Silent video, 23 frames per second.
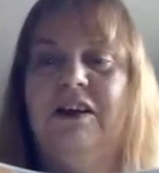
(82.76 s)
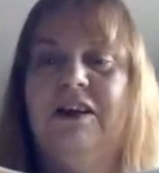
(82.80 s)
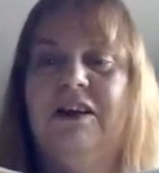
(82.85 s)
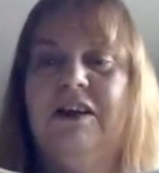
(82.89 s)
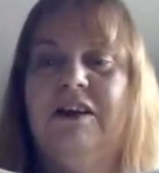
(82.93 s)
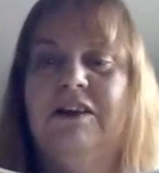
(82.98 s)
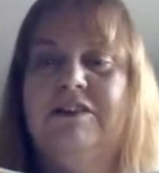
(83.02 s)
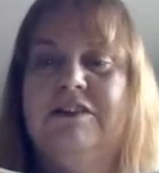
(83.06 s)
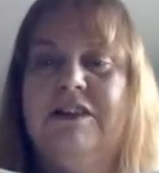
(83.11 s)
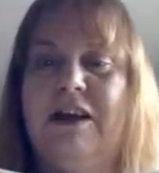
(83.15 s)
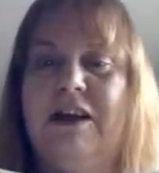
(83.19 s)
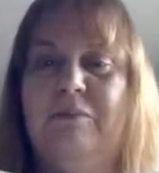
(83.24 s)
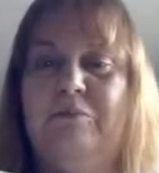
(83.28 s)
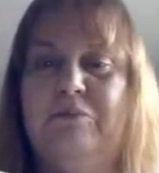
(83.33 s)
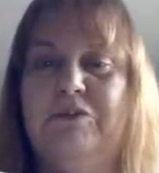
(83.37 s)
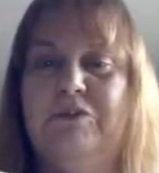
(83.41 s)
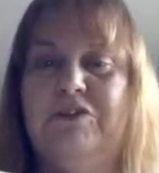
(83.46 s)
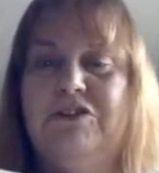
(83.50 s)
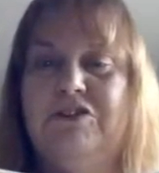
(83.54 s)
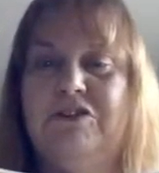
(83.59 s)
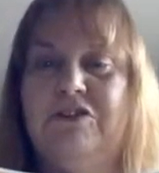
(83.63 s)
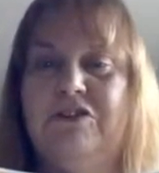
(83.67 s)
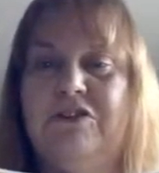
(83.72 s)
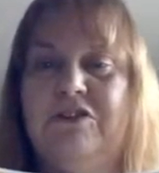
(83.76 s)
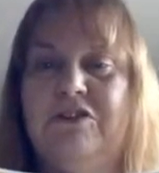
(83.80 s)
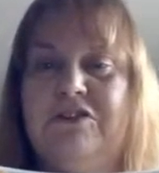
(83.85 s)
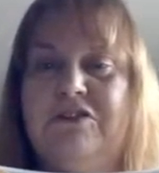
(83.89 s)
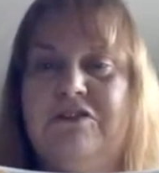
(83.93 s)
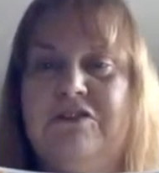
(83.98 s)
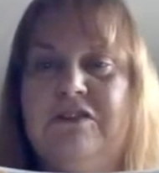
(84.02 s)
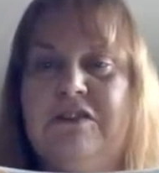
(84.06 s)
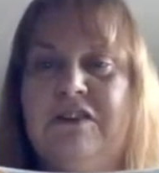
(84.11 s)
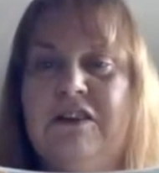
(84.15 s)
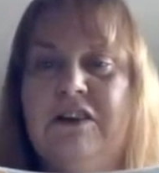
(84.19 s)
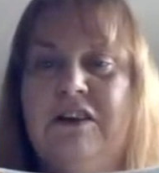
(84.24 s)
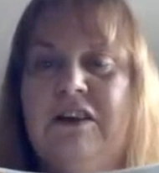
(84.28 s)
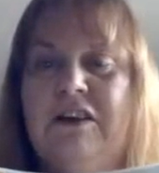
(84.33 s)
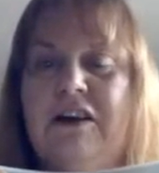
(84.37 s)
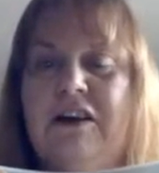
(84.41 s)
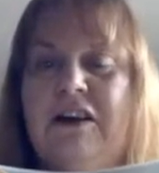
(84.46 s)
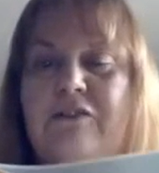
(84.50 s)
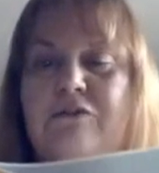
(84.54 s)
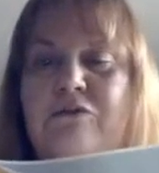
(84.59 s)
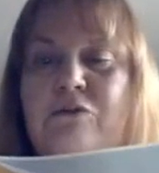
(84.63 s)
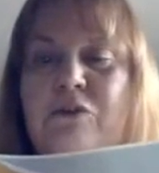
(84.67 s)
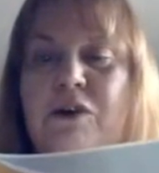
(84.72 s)
temperatures
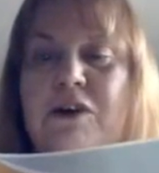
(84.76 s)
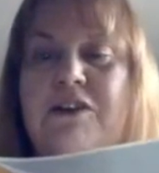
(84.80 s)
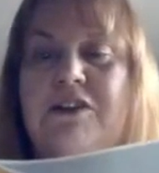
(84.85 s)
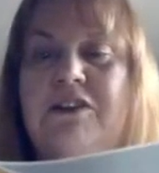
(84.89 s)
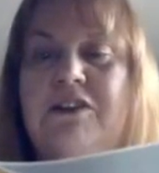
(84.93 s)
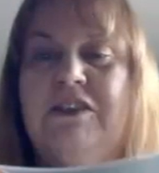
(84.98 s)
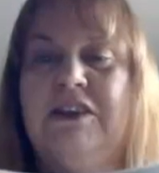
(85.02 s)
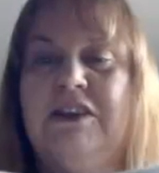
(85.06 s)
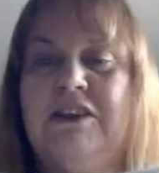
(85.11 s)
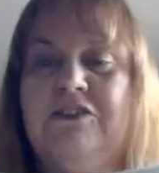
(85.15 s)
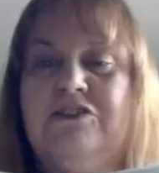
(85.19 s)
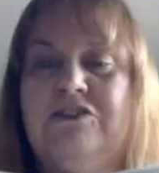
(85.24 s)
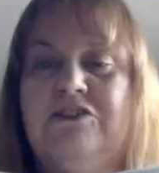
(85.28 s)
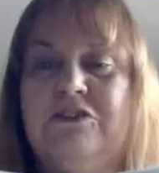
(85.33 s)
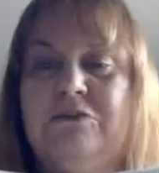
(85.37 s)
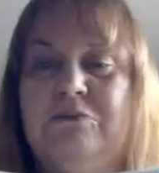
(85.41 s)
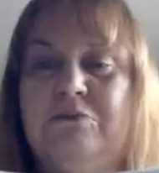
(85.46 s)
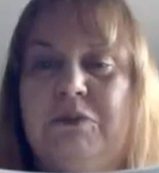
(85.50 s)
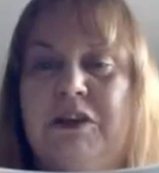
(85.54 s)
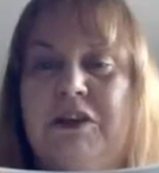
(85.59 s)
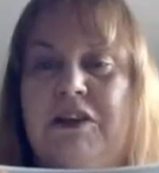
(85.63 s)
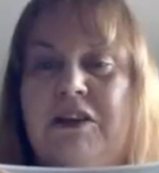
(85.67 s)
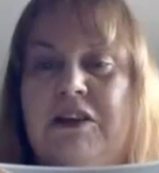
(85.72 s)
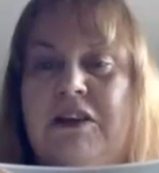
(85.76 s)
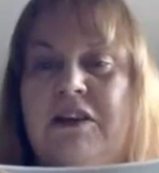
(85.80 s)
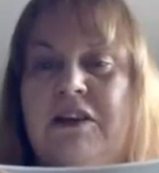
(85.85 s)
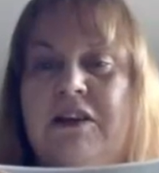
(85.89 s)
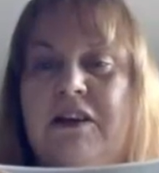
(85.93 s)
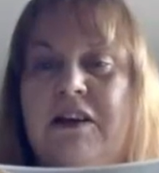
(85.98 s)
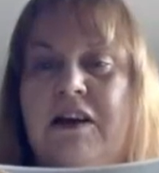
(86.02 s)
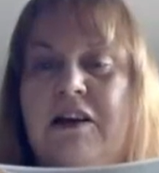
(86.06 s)
of what things should be.